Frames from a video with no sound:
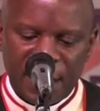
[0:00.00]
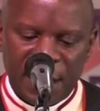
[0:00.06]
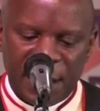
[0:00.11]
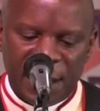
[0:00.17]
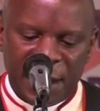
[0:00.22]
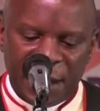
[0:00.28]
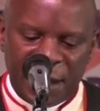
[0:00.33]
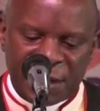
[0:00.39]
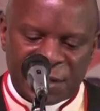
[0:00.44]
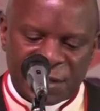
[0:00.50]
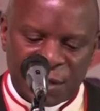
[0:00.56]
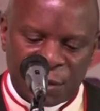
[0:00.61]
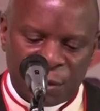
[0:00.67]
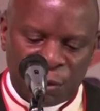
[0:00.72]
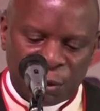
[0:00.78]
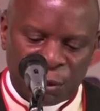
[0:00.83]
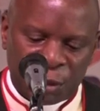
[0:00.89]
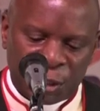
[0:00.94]
He is the
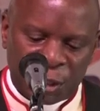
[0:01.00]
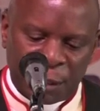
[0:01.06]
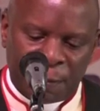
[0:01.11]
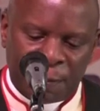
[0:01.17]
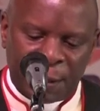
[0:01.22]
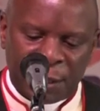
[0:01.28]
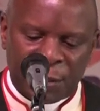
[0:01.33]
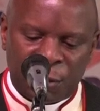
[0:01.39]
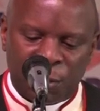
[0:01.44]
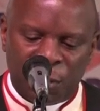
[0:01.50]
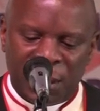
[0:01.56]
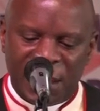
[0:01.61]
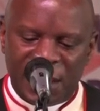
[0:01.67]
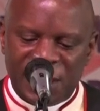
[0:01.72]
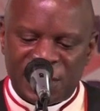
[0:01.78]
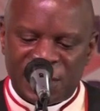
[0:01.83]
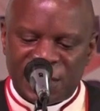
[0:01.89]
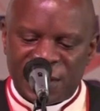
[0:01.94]
good shepherd who
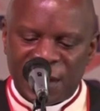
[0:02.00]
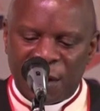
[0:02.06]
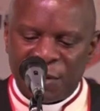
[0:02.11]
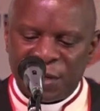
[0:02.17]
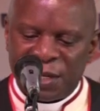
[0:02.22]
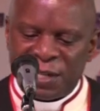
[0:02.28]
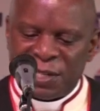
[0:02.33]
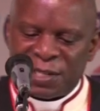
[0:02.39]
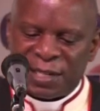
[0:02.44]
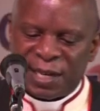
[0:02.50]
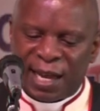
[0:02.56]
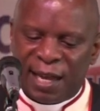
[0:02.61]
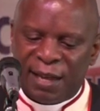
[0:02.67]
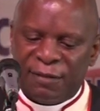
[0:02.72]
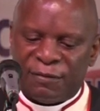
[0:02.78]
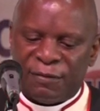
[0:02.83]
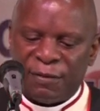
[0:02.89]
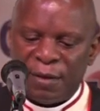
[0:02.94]
lays down his
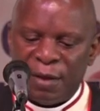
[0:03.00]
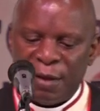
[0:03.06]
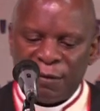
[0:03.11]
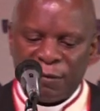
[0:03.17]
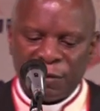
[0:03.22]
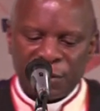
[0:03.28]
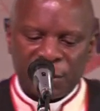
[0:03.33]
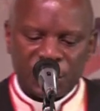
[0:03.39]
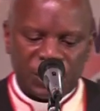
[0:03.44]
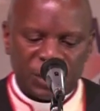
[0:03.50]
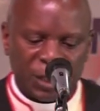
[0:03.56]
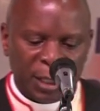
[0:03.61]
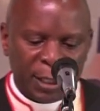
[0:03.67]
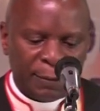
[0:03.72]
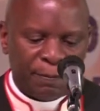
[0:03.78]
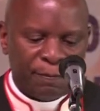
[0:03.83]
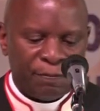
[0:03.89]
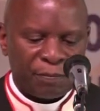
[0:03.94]
life for the
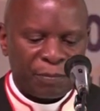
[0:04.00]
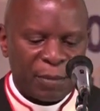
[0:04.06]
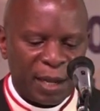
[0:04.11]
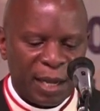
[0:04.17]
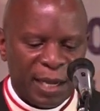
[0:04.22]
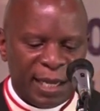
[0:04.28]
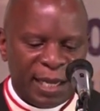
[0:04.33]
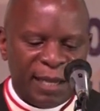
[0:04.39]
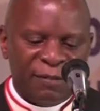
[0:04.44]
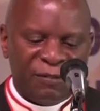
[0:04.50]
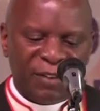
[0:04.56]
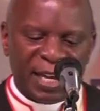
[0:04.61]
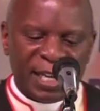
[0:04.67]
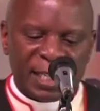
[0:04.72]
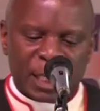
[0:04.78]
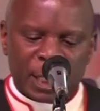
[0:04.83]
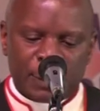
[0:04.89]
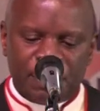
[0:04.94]
sheep. He
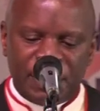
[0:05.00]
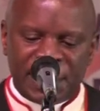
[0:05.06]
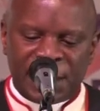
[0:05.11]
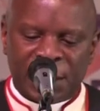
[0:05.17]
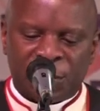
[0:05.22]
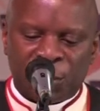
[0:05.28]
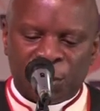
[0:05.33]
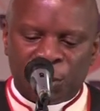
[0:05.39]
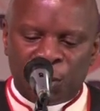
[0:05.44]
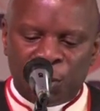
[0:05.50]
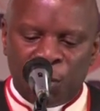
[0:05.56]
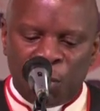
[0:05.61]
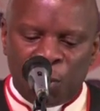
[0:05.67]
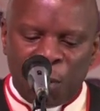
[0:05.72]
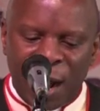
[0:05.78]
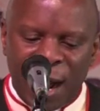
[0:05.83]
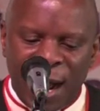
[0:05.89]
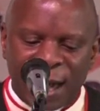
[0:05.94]
invites Peter to do
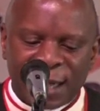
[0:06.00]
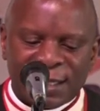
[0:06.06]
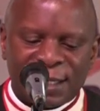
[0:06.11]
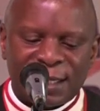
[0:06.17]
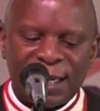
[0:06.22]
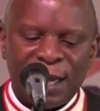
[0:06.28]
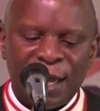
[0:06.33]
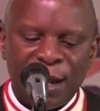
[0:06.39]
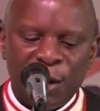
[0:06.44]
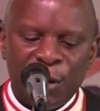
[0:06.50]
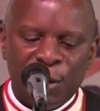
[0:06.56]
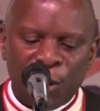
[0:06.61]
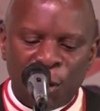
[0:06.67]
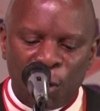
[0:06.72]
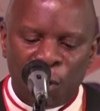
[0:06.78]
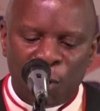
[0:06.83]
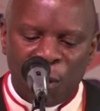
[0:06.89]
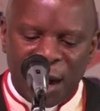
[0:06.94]
what
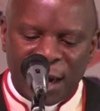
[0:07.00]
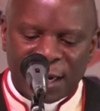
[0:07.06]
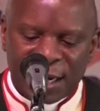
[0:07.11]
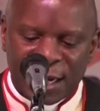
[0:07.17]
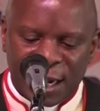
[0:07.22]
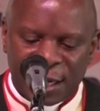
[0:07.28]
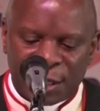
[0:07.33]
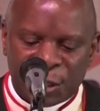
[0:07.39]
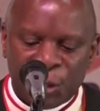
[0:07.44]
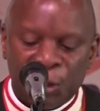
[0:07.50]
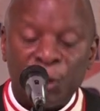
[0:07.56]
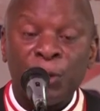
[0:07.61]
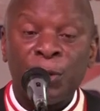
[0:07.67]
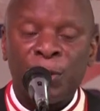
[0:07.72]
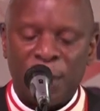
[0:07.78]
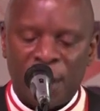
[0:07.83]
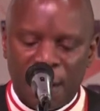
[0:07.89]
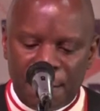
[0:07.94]
no one can
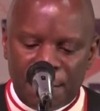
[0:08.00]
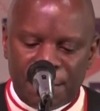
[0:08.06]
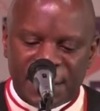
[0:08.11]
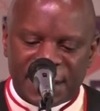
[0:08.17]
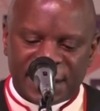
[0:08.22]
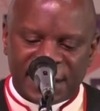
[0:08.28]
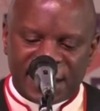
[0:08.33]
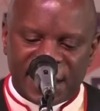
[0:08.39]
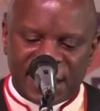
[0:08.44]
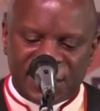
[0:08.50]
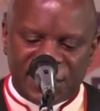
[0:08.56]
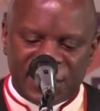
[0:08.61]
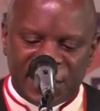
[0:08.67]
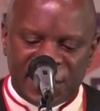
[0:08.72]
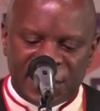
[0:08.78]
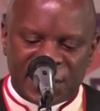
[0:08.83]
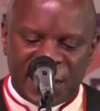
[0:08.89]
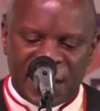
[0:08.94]
do better than
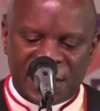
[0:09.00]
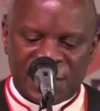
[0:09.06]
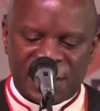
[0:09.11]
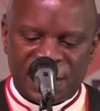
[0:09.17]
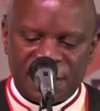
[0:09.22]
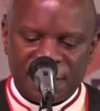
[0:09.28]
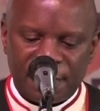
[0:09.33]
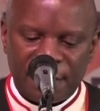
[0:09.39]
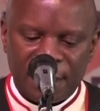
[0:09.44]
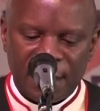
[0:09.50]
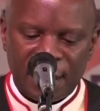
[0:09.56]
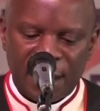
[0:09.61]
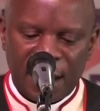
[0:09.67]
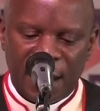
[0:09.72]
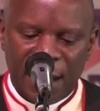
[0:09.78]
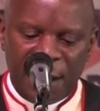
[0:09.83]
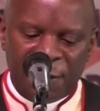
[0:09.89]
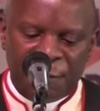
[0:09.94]
Jesus.
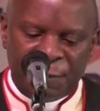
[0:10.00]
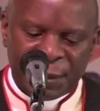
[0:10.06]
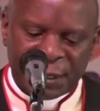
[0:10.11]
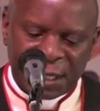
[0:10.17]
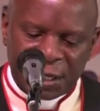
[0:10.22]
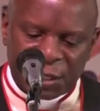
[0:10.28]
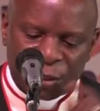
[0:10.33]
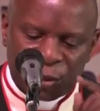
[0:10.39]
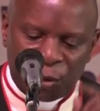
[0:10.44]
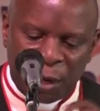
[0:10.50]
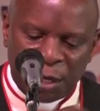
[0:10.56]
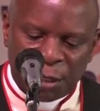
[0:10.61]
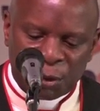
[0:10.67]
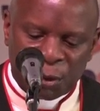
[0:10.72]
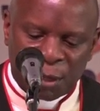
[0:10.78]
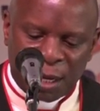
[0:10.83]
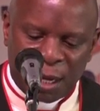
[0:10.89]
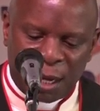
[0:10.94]
If Peter is going
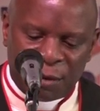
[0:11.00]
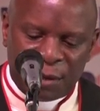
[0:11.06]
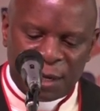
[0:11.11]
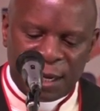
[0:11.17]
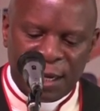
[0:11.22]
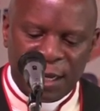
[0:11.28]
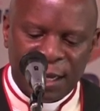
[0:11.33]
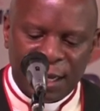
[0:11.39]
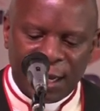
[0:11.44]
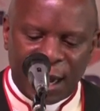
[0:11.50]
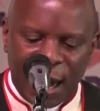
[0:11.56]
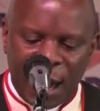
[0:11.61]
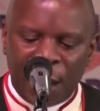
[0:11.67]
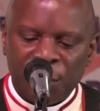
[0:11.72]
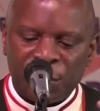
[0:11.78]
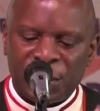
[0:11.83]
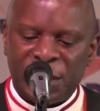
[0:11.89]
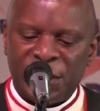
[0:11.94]
to carry
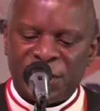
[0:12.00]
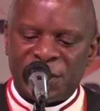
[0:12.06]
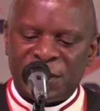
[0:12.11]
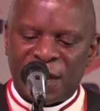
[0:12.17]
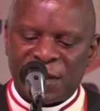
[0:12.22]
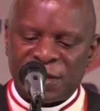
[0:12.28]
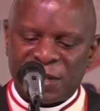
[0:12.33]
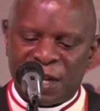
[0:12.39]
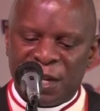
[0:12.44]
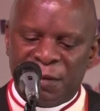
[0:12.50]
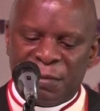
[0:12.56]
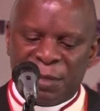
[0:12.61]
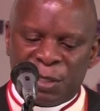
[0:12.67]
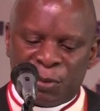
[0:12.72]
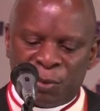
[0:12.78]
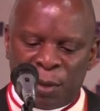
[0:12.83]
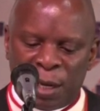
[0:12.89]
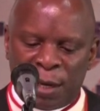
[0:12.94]
out his
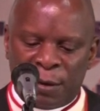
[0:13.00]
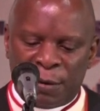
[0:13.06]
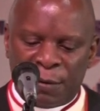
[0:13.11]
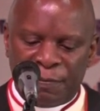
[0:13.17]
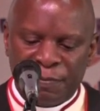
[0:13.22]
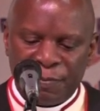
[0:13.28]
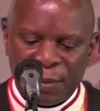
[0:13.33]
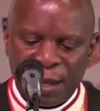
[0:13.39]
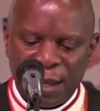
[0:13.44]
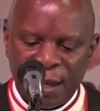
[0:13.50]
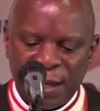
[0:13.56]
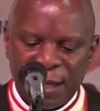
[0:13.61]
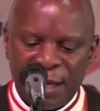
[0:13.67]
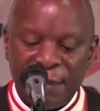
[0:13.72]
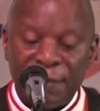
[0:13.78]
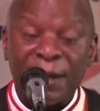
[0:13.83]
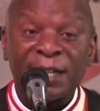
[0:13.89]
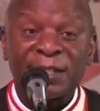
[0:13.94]
assignment well,
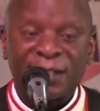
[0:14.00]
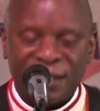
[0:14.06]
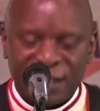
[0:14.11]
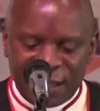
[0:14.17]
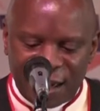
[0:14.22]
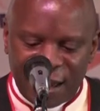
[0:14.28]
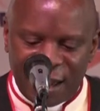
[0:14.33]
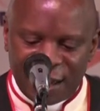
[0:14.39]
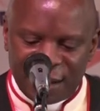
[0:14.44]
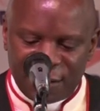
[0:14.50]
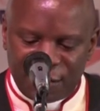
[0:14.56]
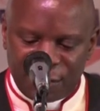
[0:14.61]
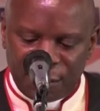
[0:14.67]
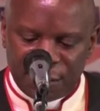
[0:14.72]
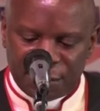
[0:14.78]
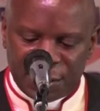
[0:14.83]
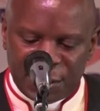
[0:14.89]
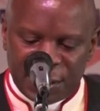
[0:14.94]
he must learn
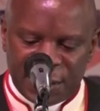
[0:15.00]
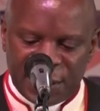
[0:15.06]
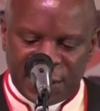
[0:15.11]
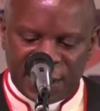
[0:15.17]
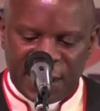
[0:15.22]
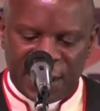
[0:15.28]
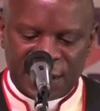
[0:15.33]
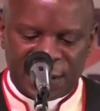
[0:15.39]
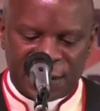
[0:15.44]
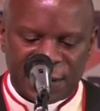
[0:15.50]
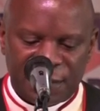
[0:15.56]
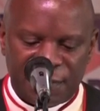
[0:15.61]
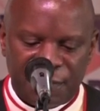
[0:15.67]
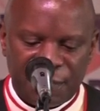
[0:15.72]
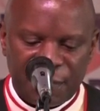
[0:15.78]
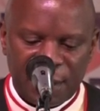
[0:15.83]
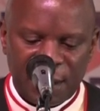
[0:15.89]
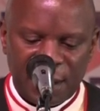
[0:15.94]
from
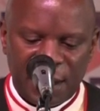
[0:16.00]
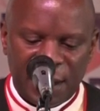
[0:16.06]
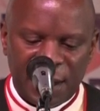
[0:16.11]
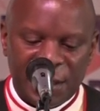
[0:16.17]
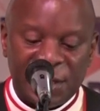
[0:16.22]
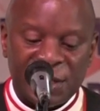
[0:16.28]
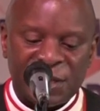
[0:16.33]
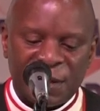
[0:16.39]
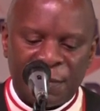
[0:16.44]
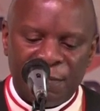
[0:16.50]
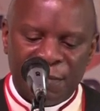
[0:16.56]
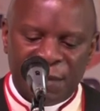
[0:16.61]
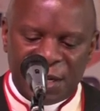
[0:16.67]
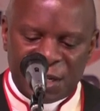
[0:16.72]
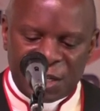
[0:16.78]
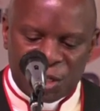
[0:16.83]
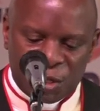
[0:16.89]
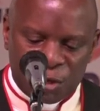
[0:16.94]
Jesus. It is a
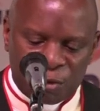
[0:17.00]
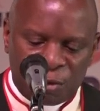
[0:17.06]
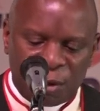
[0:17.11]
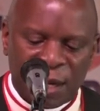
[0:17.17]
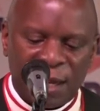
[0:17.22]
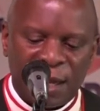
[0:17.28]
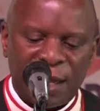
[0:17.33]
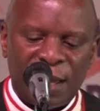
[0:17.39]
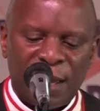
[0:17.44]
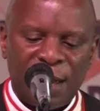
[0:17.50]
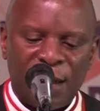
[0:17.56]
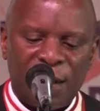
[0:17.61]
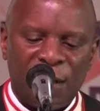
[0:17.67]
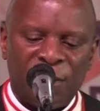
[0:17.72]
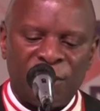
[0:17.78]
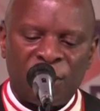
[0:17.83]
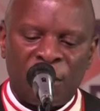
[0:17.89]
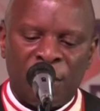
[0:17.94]
ministry
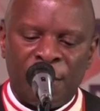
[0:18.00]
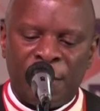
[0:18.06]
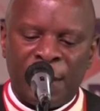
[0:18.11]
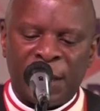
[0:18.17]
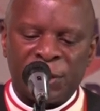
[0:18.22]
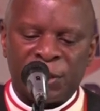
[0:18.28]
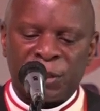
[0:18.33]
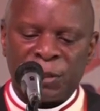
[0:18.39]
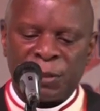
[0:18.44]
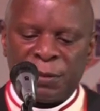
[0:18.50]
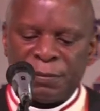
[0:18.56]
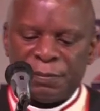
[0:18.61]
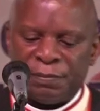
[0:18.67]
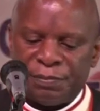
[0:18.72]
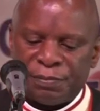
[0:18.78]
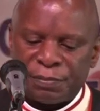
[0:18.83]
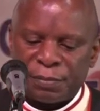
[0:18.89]
of compassion.